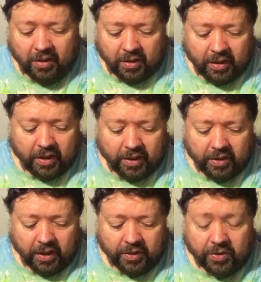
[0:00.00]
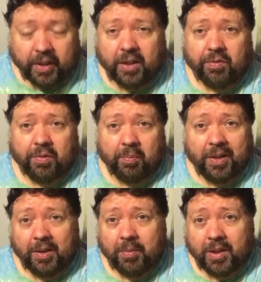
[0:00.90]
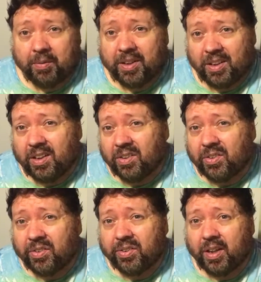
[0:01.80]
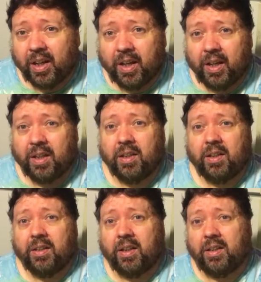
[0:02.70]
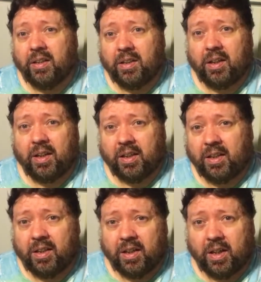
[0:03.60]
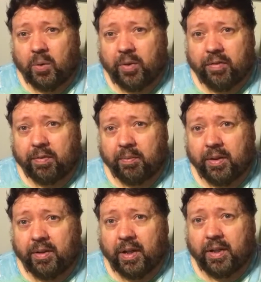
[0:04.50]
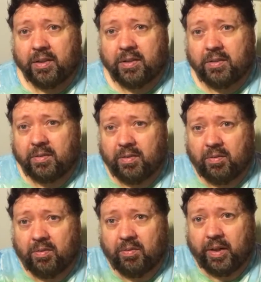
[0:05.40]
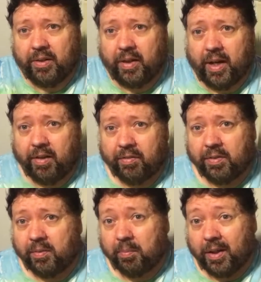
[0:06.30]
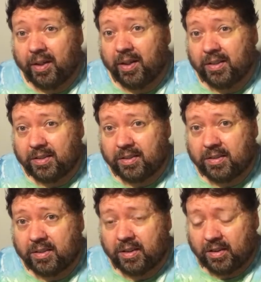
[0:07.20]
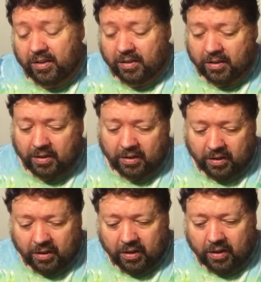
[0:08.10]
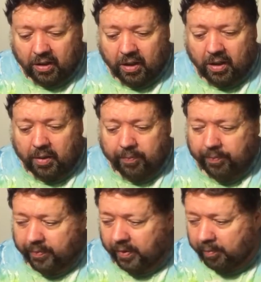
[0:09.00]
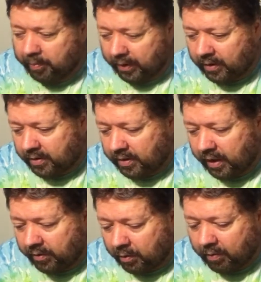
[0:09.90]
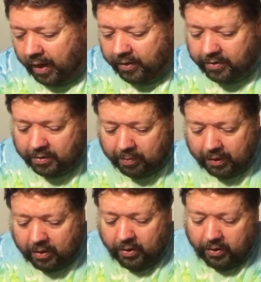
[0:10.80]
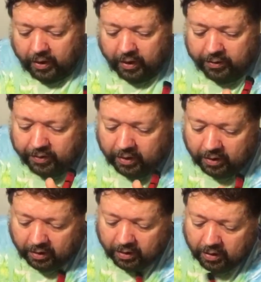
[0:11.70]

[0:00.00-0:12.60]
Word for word: and I, I drank it for many, many, many years, and then I kind of got away from it. I just rather have my iced tea. Um, but it kind of arouses my curiosity.